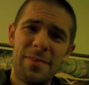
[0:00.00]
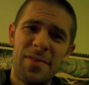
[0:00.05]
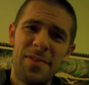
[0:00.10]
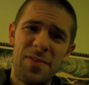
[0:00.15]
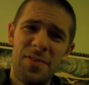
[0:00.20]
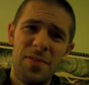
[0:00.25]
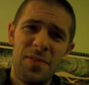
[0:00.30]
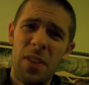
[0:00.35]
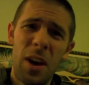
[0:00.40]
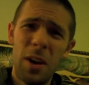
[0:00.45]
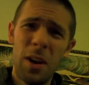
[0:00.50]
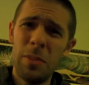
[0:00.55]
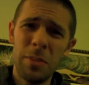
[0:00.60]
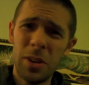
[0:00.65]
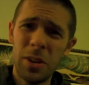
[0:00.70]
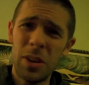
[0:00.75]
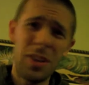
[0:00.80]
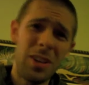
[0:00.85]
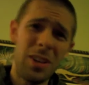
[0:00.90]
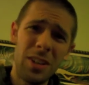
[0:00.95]
farm
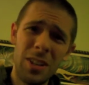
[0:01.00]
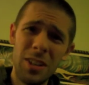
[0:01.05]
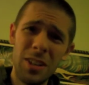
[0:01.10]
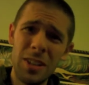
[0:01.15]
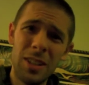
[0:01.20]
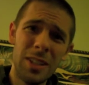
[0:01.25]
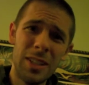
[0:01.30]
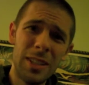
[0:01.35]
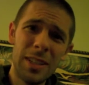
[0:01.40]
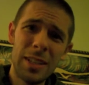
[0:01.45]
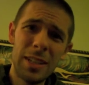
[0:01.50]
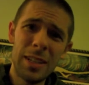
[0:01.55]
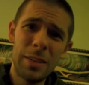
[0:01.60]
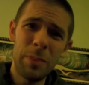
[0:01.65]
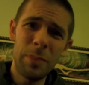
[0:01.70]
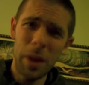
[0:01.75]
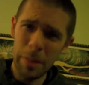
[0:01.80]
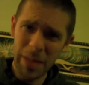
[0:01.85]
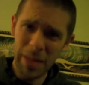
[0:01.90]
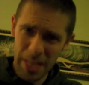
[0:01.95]
girl?
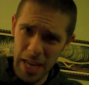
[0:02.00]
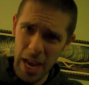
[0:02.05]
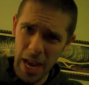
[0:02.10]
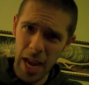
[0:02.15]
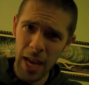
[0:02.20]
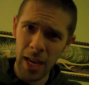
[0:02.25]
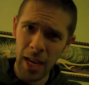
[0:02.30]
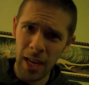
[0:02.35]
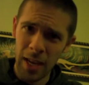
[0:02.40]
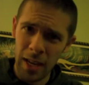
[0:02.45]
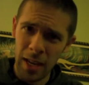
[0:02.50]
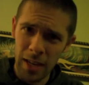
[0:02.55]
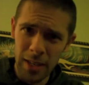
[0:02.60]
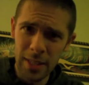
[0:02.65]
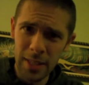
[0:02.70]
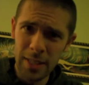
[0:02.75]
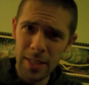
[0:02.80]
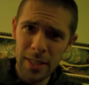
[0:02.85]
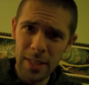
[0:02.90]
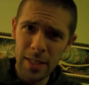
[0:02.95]
But I'm a king.
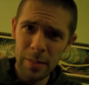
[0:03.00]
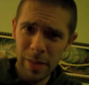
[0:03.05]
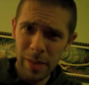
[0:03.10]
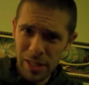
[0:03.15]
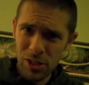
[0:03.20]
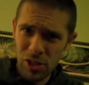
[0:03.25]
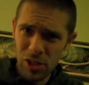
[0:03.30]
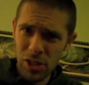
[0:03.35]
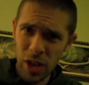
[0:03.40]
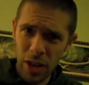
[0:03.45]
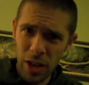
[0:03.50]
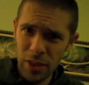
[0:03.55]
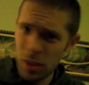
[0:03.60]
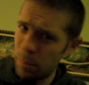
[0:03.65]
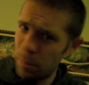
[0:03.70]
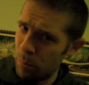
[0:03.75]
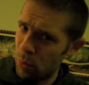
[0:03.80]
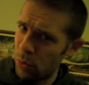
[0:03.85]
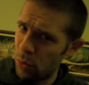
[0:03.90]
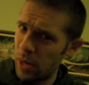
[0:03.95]
My son, the
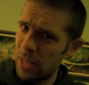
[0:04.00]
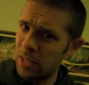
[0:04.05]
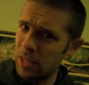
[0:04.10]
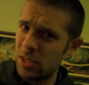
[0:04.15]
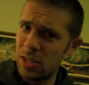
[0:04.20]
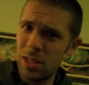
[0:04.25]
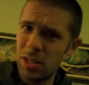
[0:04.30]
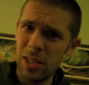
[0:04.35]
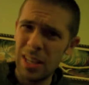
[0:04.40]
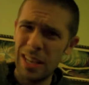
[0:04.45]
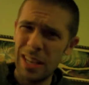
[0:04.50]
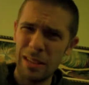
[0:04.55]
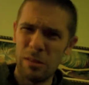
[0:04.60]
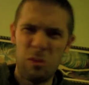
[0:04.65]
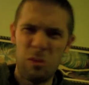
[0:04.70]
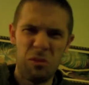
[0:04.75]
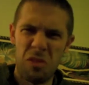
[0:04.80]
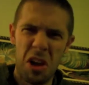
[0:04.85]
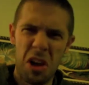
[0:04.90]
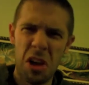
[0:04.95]
prince.
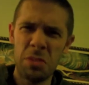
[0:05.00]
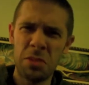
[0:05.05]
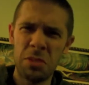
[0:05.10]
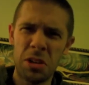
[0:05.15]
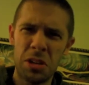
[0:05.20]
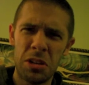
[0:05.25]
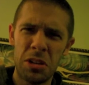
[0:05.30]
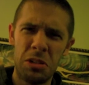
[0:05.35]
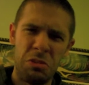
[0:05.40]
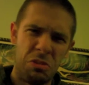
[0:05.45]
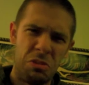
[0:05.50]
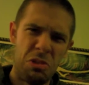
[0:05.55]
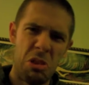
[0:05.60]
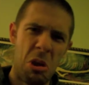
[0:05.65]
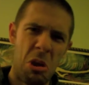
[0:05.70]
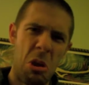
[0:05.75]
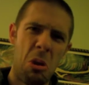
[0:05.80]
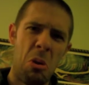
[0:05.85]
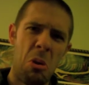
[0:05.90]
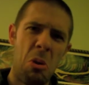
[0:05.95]
Farm girl?
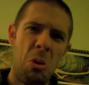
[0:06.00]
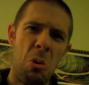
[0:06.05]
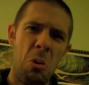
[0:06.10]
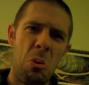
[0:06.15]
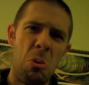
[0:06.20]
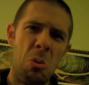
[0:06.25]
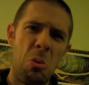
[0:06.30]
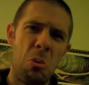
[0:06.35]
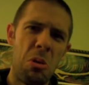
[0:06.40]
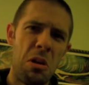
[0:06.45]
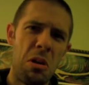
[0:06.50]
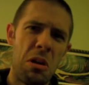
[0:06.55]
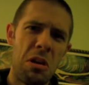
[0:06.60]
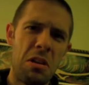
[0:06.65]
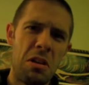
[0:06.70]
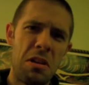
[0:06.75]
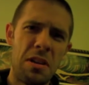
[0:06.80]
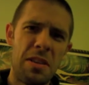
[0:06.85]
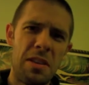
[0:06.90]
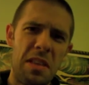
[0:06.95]
No.
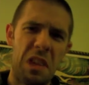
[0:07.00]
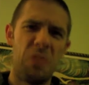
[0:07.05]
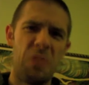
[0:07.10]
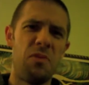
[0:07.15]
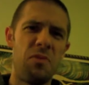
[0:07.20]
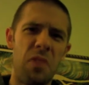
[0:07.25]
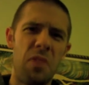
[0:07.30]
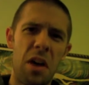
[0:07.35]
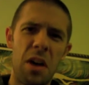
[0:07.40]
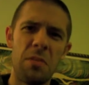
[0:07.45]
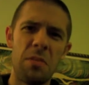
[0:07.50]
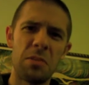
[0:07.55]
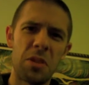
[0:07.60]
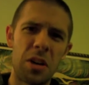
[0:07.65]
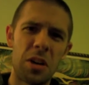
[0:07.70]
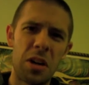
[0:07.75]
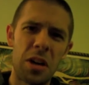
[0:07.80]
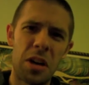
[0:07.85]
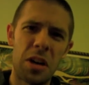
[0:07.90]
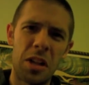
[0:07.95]
Not a farm
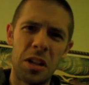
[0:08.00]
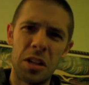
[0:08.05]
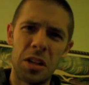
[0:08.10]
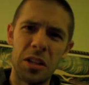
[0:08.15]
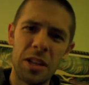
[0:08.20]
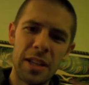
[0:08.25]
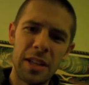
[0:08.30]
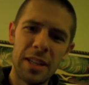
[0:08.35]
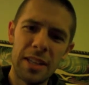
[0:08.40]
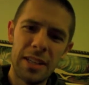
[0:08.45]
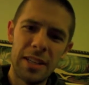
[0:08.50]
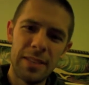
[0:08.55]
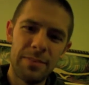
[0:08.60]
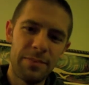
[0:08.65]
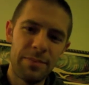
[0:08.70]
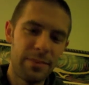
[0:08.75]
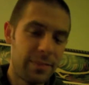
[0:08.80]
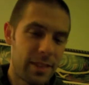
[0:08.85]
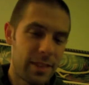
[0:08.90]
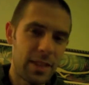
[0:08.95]
girl.
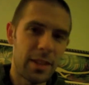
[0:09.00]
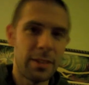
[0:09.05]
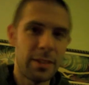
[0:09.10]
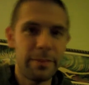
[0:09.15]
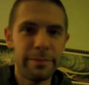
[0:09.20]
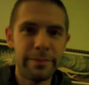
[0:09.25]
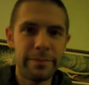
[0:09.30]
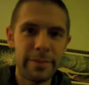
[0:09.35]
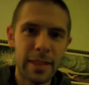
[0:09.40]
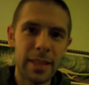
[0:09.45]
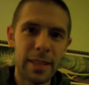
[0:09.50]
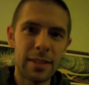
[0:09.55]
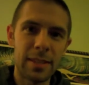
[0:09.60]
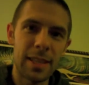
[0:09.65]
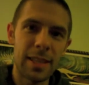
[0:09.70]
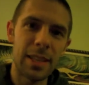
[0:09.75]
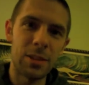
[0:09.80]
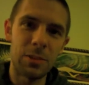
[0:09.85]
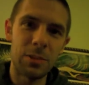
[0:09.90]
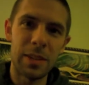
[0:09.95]
So
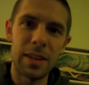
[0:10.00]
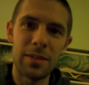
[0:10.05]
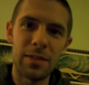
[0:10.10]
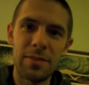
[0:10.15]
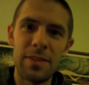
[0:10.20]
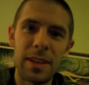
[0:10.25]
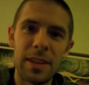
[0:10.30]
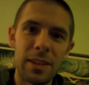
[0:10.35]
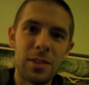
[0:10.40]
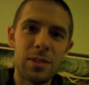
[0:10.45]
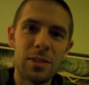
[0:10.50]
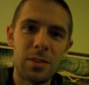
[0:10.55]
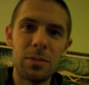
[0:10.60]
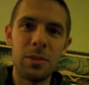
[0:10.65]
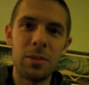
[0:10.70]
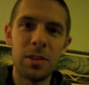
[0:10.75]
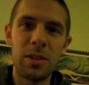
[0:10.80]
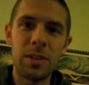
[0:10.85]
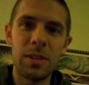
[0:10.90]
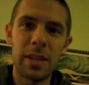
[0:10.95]
that's what that face
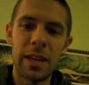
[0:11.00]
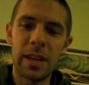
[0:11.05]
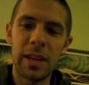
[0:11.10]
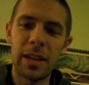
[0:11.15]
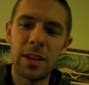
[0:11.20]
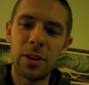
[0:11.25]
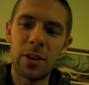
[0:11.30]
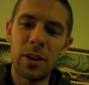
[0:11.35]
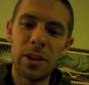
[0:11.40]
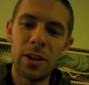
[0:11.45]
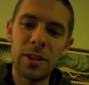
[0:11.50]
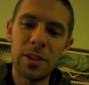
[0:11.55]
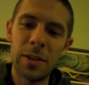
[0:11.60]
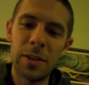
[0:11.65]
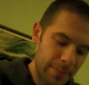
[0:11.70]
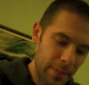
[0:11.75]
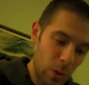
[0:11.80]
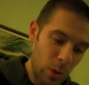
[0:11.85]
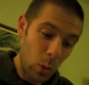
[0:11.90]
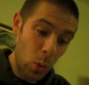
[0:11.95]
was getting across.
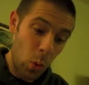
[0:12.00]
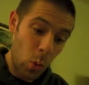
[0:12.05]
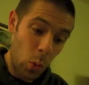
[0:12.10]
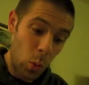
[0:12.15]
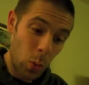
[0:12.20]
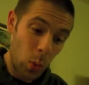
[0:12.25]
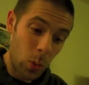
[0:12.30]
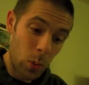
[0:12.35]
Ooh.